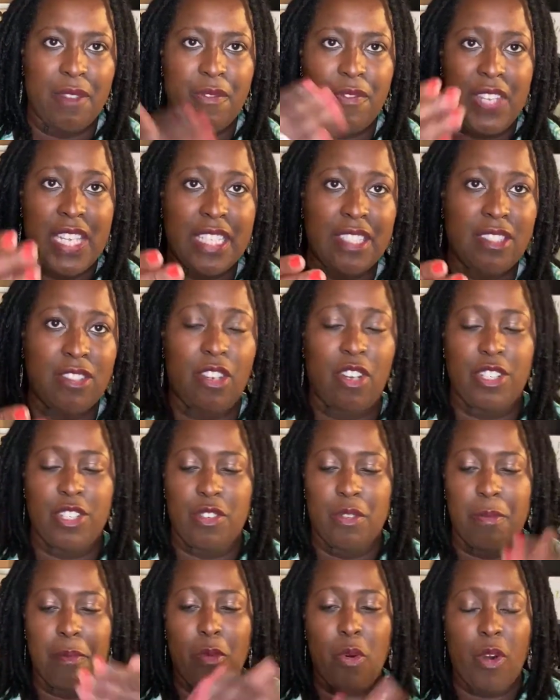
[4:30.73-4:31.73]
Fixed are
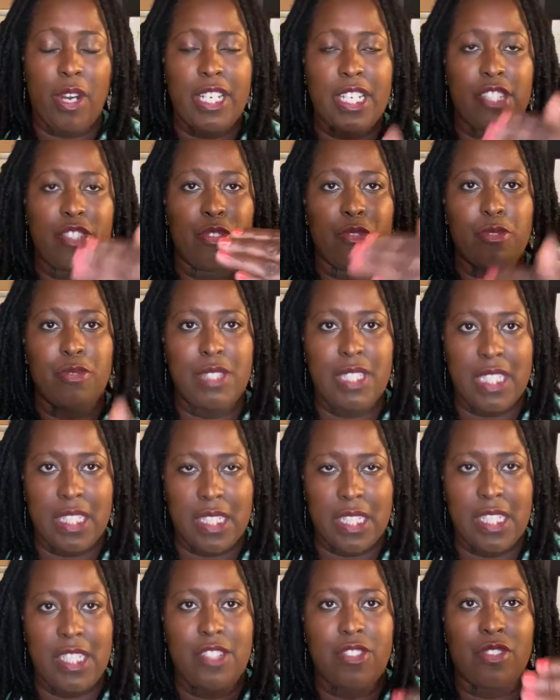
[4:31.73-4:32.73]
your mortgage, your
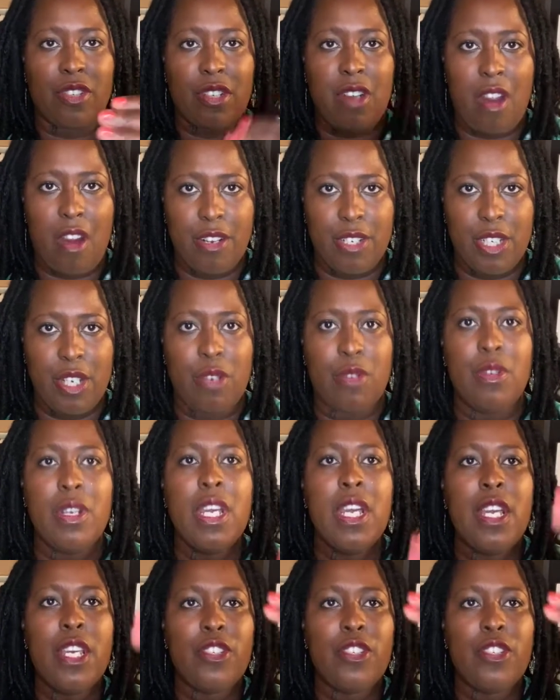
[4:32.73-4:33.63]
utilities, your car note,